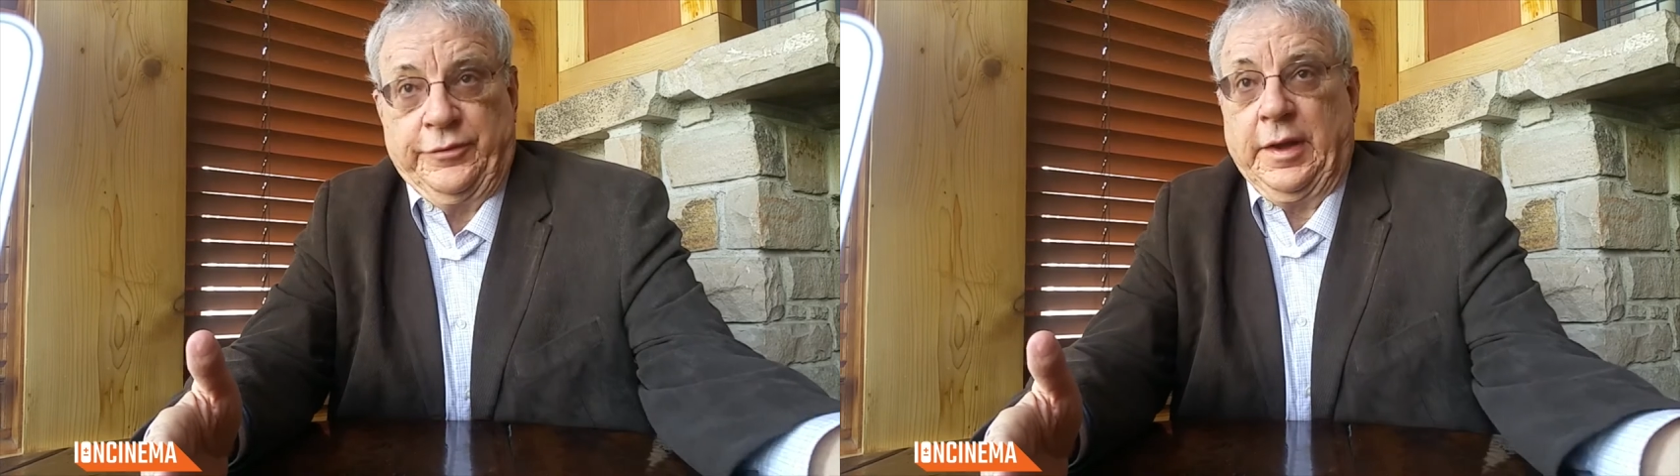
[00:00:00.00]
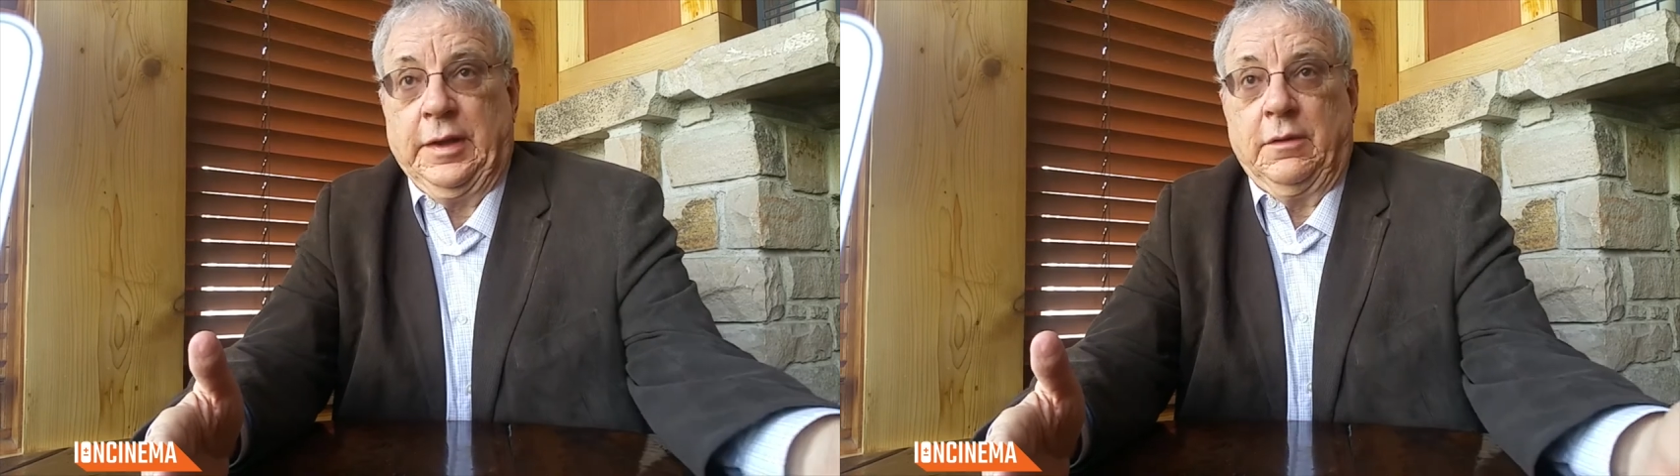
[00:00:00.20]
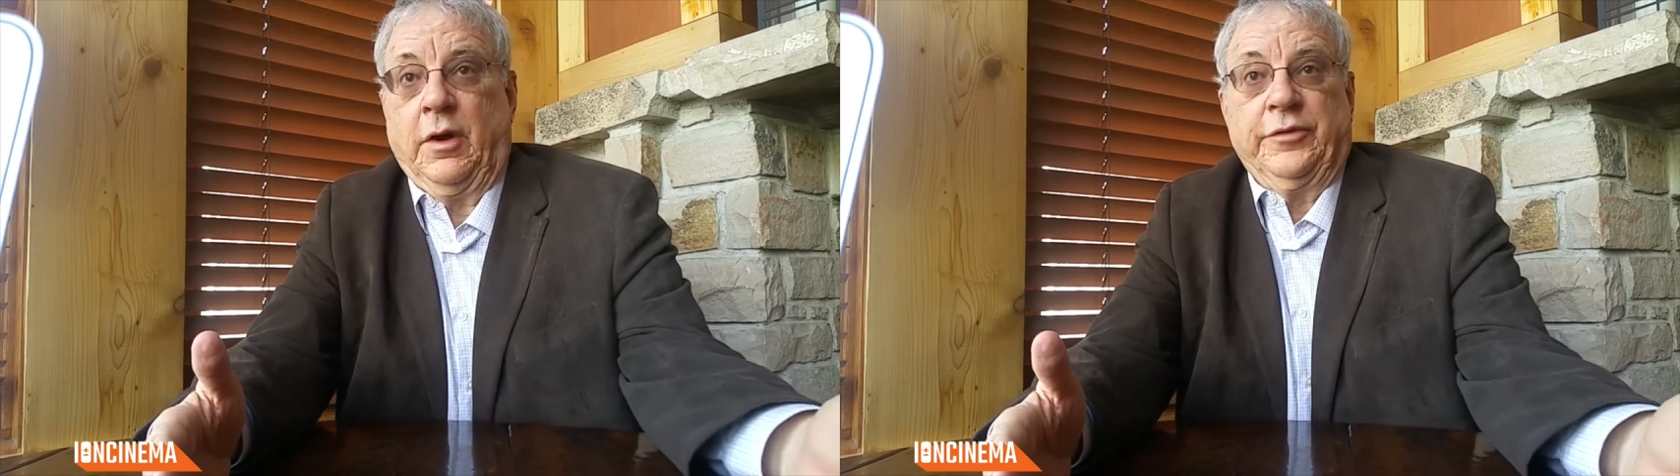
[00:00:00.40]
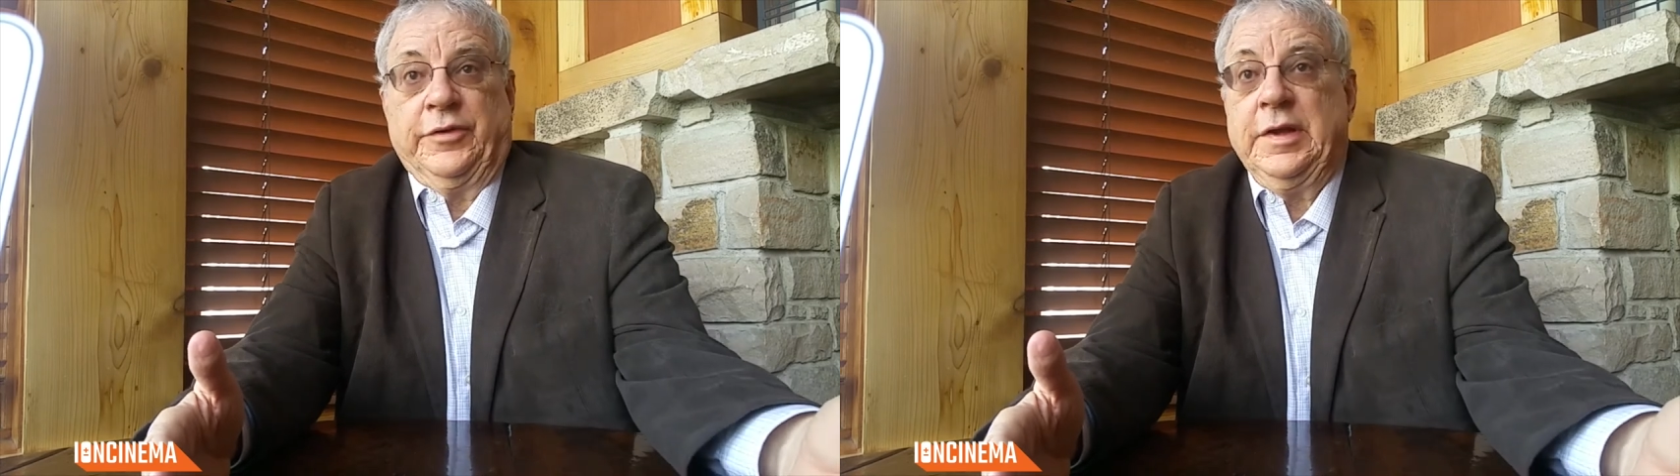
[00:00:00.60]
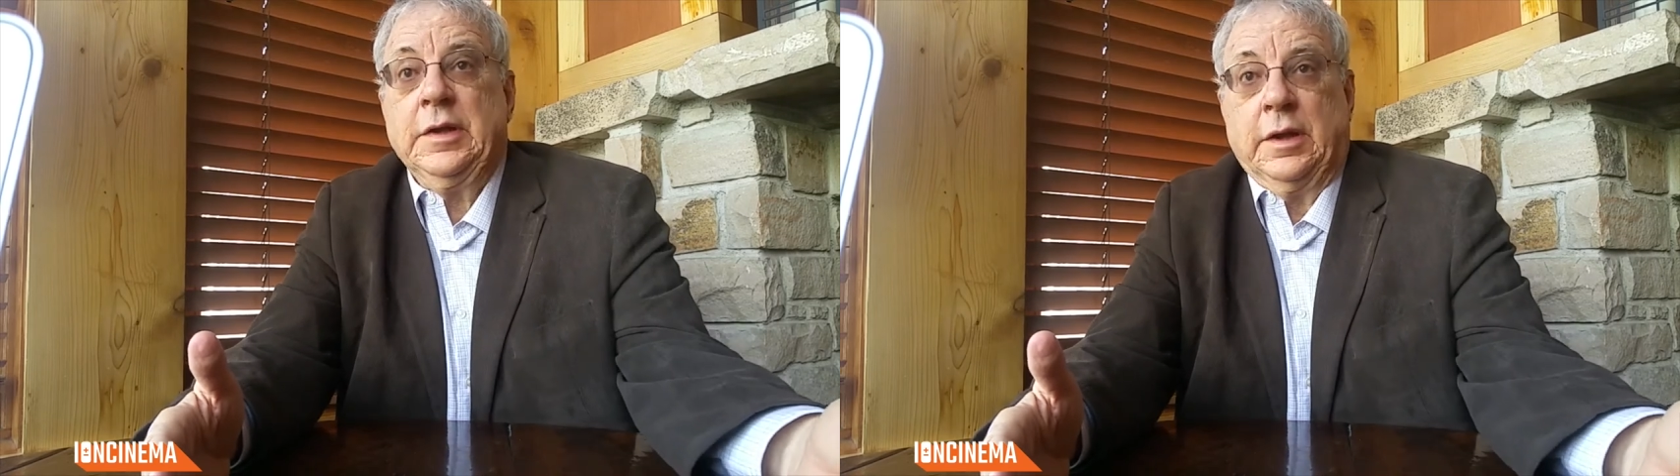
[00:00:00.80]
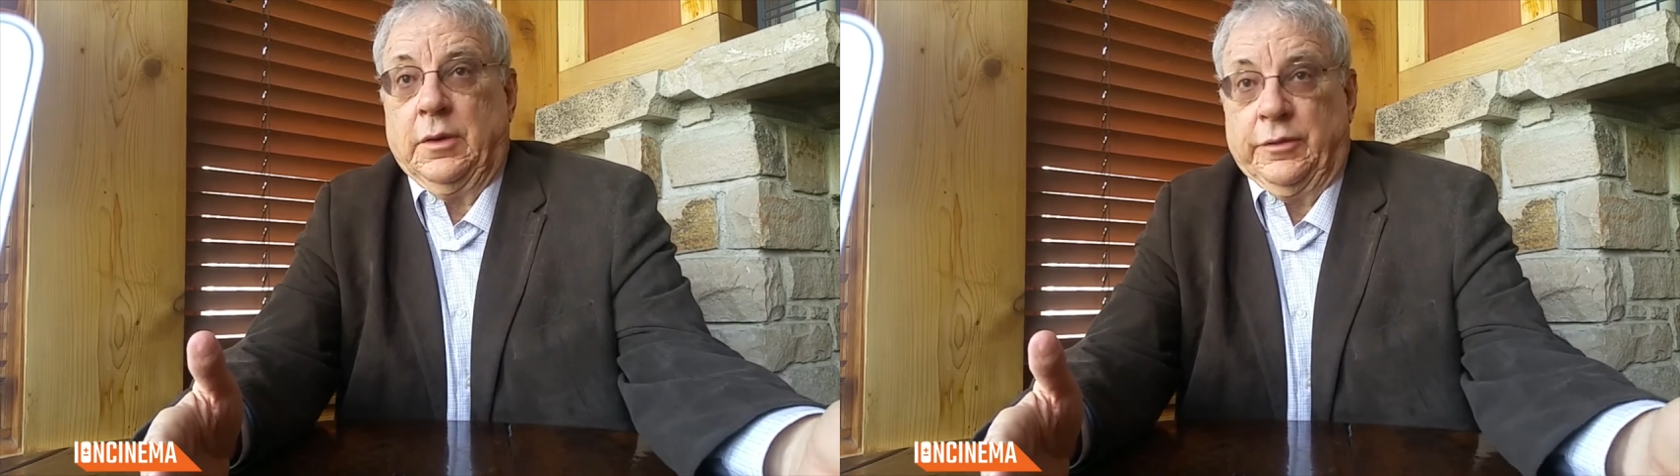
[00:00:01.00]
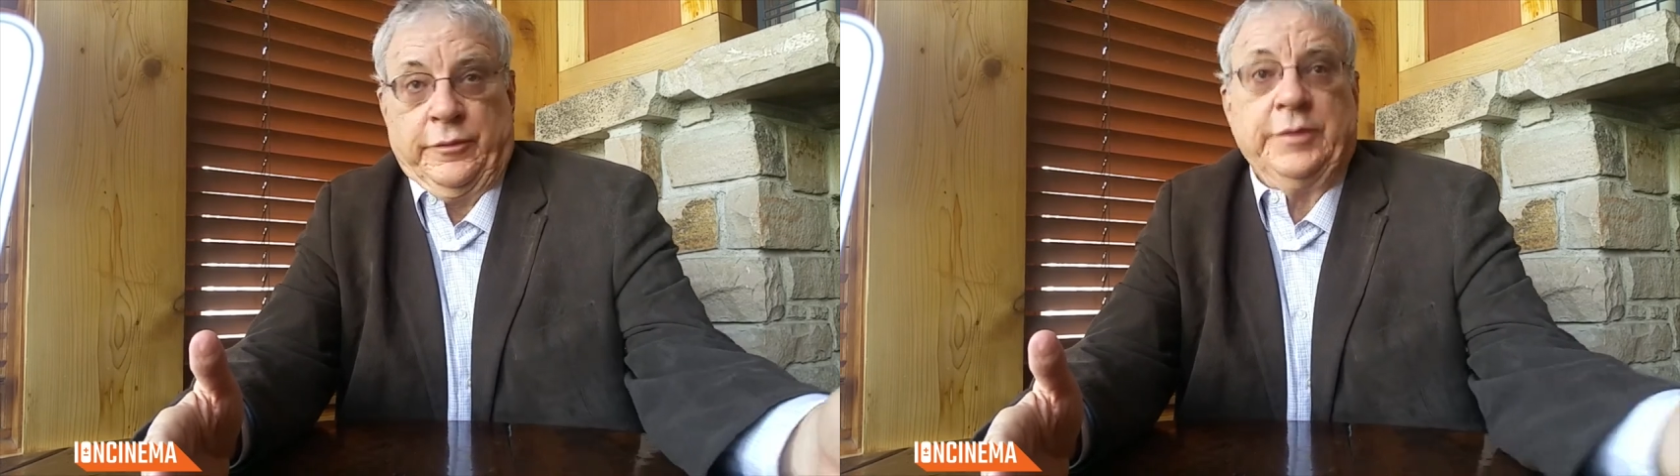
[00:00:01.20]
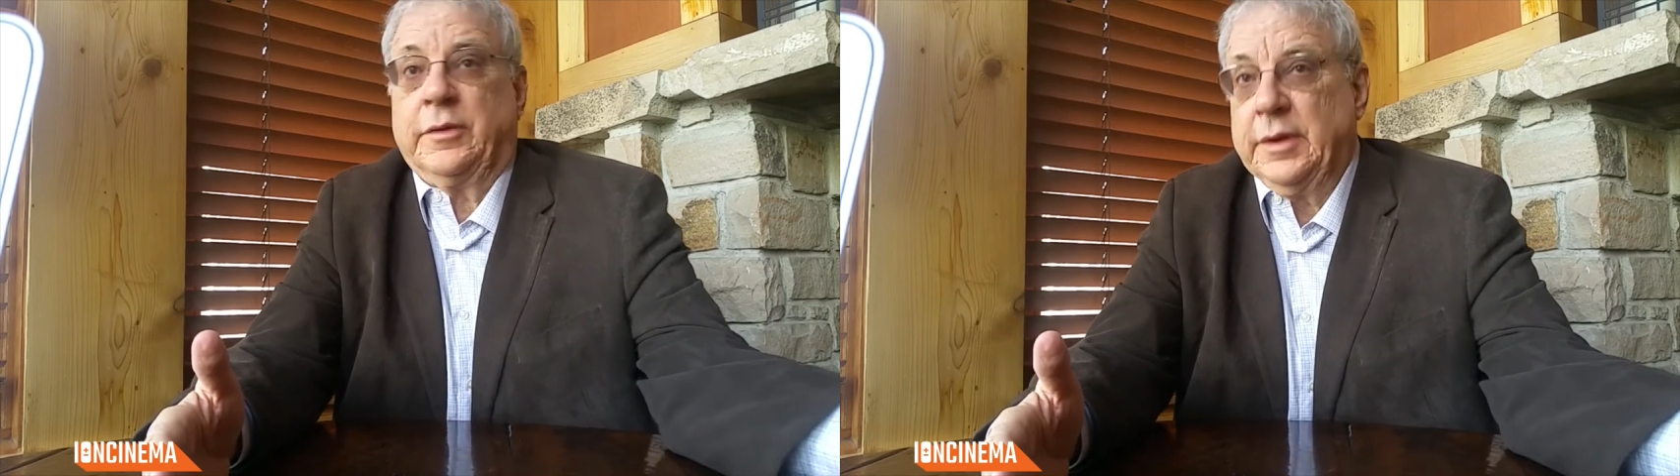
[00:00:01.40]
say in Argentina or
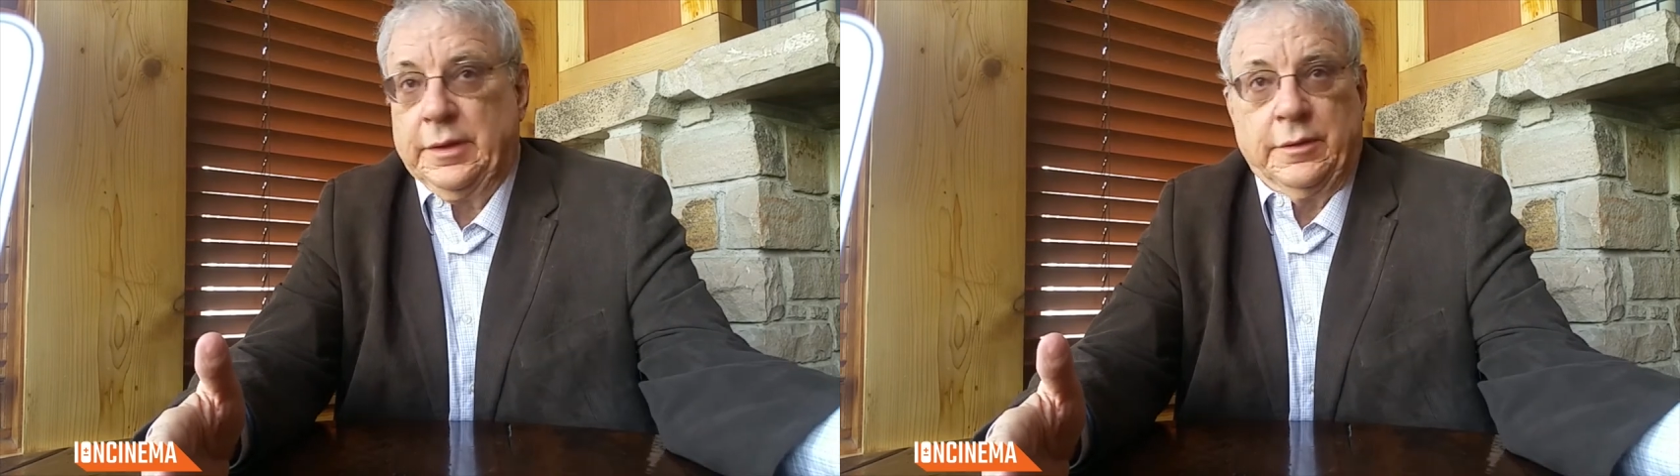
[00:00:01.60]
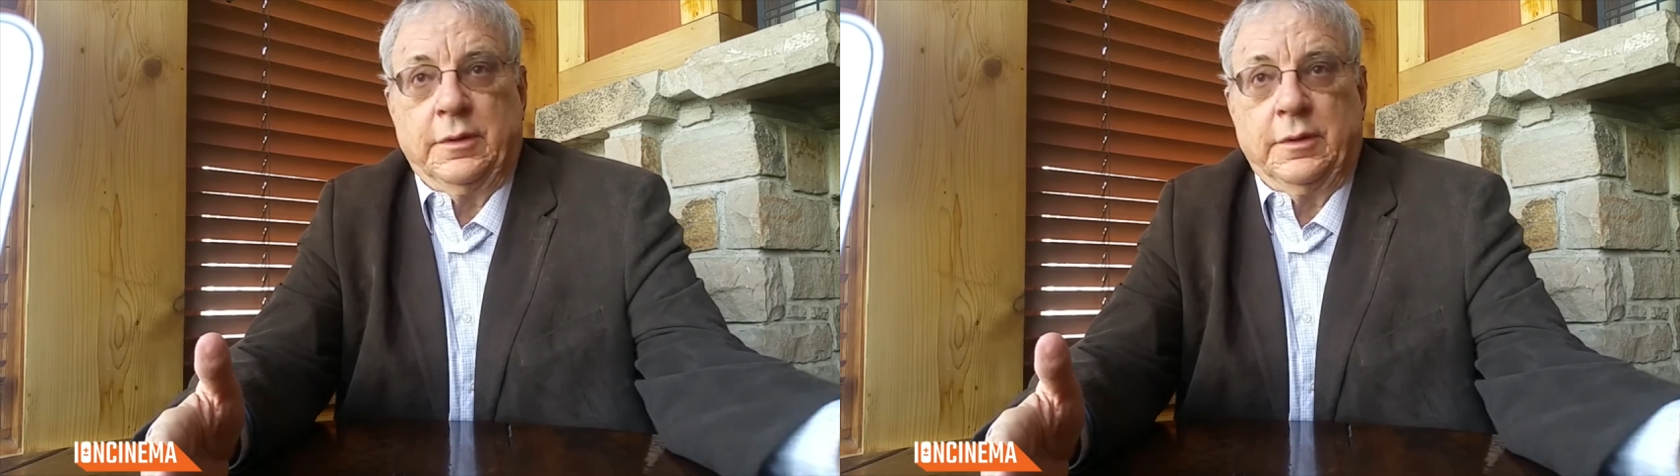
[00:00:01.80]
Switzerland